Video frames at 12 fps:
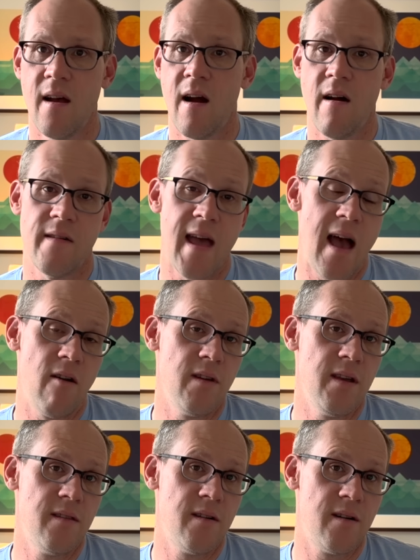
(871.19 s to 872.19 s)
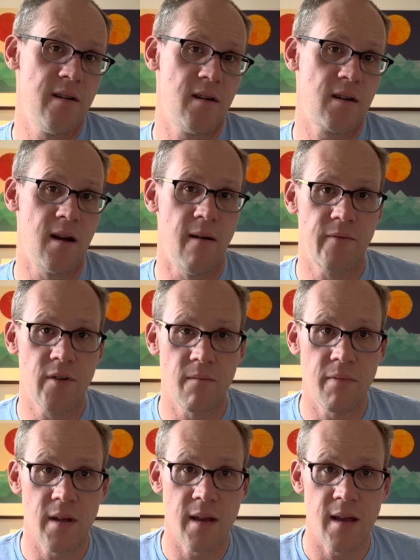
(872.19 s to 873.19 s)
are now either
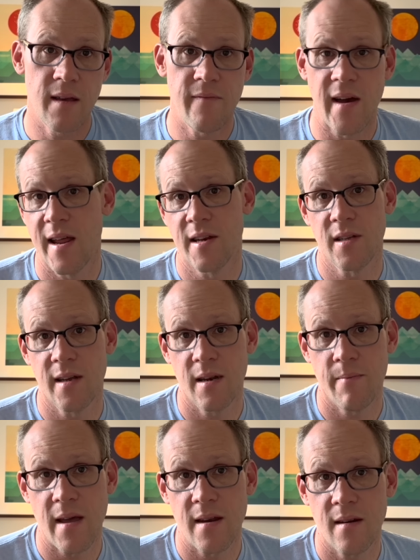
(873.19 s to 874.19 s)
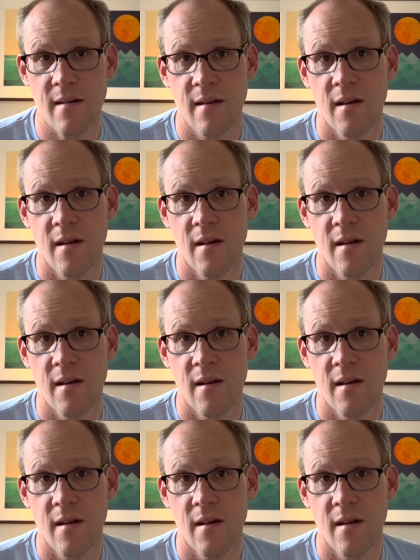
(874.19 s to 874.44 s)
comfortably financially independent